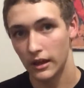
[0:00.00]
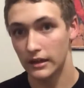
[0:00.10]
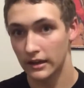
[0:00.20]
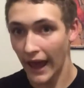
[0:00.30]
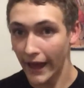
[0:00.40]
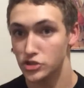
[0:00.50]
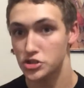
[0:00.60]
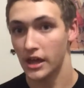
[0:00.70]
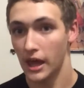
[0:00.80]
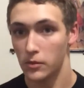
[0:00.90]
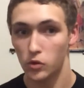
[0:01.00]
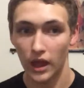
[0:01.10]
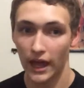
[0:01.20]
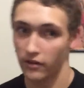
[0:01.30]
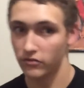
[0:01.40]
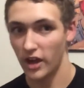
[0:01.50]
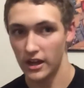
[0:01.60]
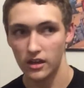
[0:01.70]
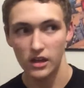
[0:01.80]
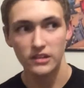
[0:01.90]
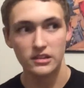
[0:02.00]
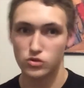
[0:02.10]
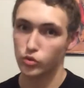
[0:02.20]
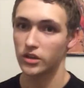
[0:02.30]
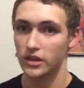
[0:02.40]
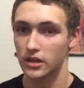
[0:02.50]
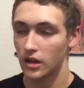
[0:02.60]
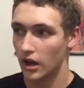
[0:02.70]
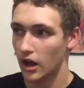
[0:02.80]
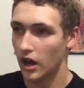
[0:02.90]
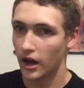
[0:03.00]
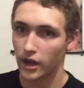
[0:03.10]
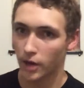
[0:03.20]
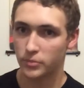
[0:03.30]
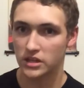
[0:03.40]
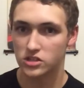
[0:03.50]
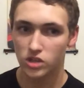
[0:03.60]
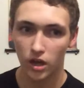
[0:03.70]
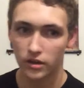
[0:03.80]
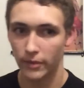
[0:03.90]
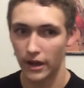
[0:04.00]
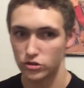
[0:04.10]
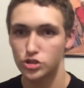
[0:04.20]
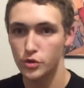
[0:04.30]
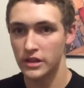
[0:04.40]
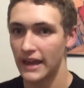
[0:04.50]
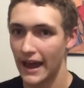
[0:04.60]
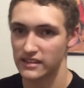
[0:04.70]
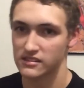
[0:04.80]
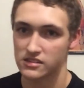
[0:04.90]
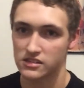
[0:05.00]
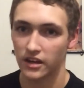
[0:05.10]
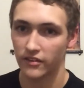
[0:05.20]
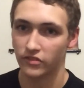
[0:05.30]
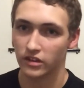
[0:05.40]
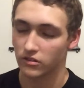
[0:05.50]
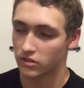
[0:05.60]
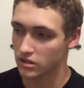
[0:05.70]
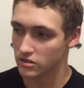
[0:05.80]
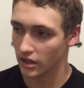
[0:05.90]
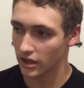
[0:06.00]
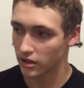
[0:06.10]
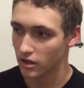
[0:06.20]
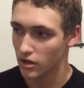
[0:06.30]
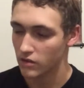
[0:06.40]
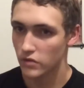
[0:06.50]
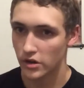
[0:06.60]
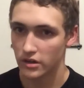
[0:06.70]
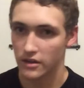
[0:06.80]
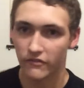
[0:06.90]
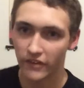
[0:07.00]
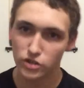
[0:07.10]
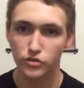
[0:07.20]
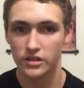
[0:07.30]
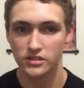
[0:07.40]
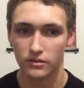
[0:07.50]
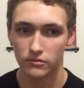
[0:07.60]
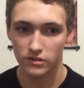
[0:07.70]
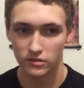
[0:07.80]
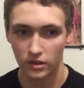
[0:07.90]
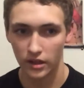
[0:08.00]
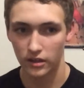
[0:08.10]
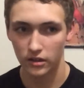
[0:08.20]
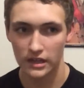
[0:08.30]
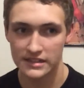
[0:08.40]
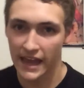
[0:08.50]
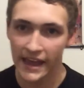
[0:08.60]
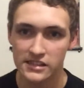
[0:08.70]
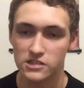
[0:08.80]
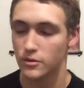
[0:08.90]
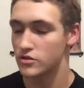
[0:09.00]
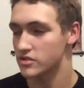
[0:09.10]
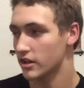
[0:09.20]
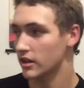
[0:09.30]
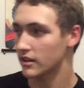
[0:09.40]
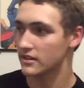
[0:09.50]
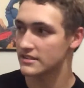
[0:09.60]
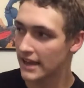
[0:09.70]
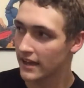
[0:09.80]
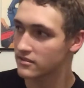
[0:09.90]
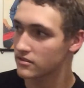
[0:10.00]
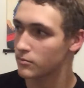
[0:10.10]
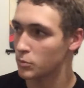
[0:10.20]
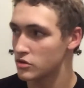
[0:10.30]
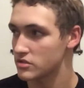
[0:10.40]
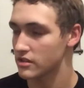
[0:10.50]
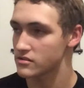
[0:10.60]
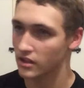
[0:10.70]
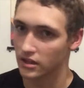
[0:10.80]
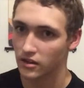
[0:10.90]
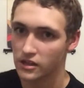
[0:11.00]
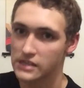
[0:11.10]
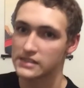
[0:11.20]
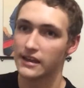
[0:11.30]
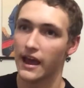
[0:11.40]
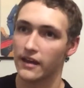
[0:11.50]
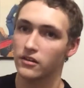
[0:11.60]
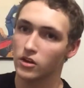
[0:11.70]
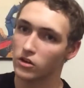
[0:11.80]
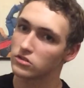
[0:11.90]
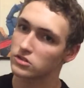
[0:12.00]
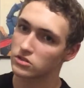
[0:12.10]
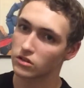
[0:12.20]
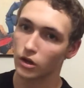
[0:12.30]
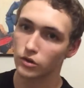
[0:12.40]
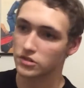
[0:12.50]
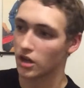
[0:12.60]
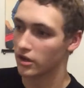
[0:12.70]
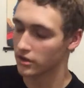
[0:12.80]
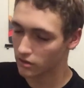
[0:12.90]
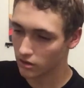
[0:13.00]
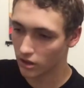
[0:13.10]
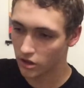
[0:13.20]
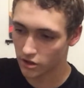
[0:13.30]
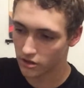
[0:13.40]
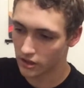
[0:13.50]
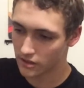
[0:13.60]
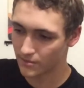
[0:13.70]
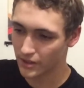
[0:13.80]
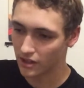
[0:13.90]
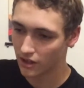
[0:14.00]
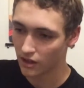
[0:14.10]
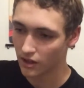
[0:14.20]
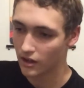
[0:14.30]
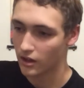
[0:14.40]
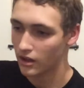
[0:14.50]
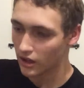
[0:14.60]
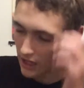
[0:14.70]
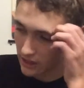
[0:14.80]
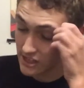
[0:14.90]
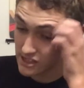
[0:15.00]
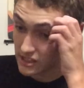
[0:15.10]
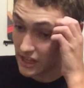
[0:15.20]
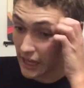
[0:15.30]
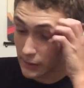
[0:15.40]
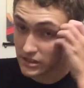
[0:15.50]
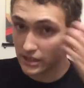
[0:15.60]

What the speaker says: an action game, you'll have like this really high upbeat song about shooting gas and stuff, and just like very adventurous and just like intense music. And then sad music is like sad, slow song, and other things. But in these games,